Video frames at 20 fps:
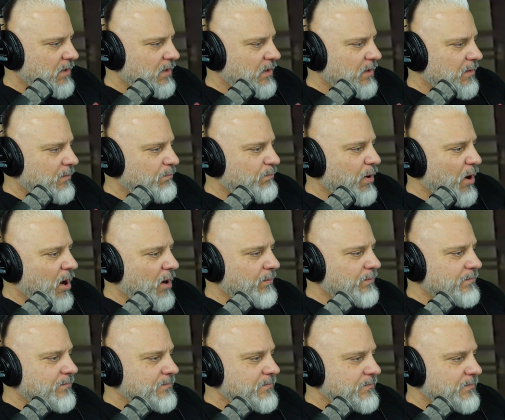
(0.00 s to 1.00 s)

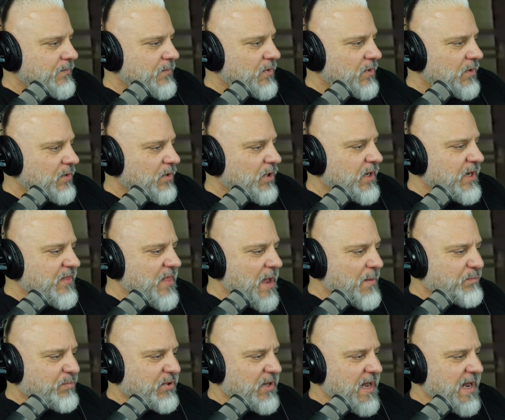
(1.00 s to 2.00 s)
Boom! Look at
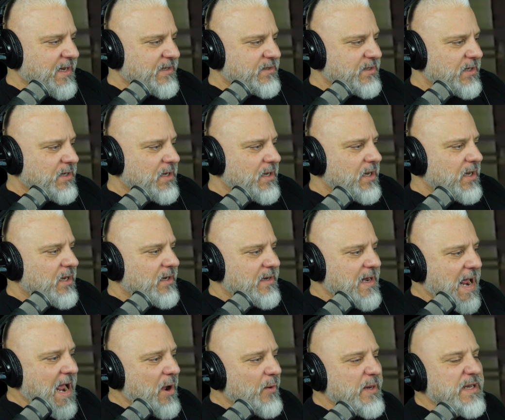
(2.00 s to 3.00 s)
that plant.
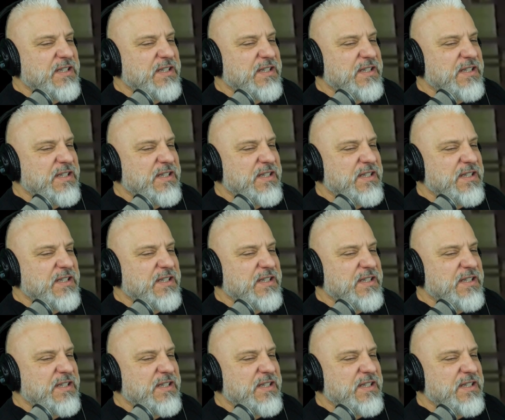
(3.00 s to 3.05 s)
Now he's